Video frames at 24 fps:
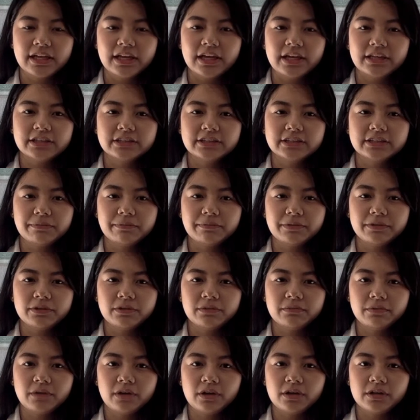Its
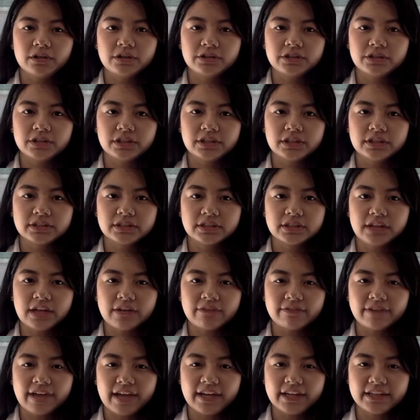epidemiology is in
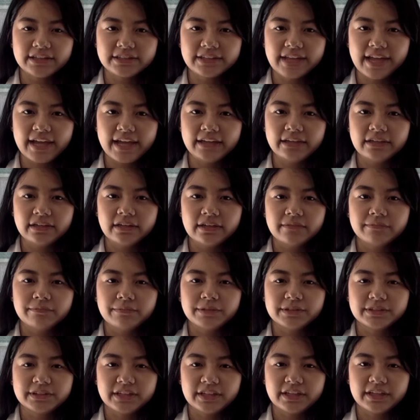Afghanistan,
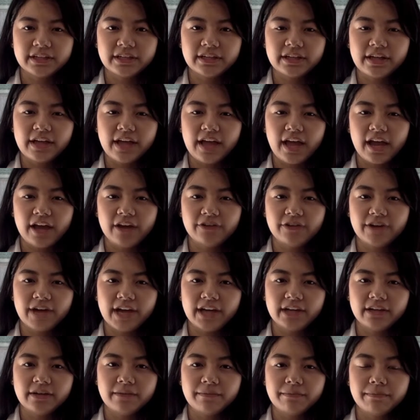Brazil,
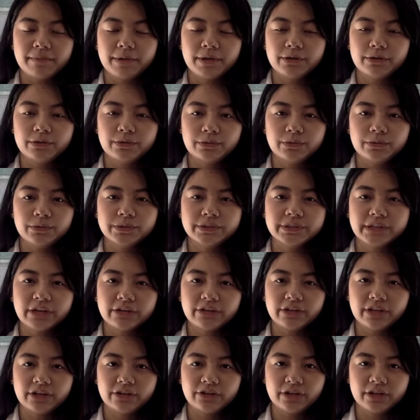Iran, Peru,
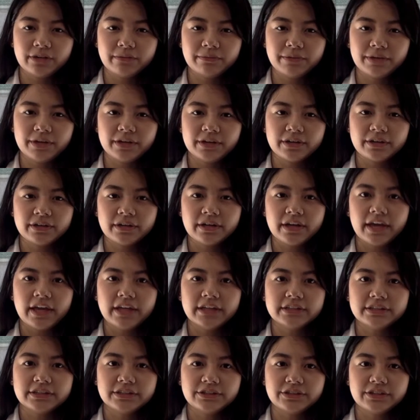Saudi Arabia, and
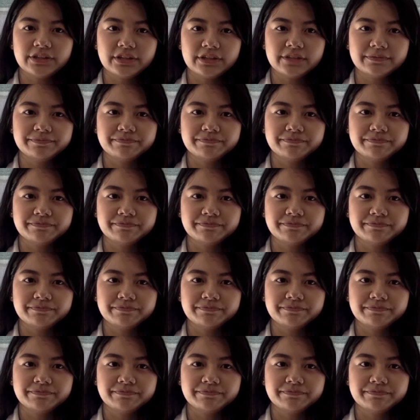Syria.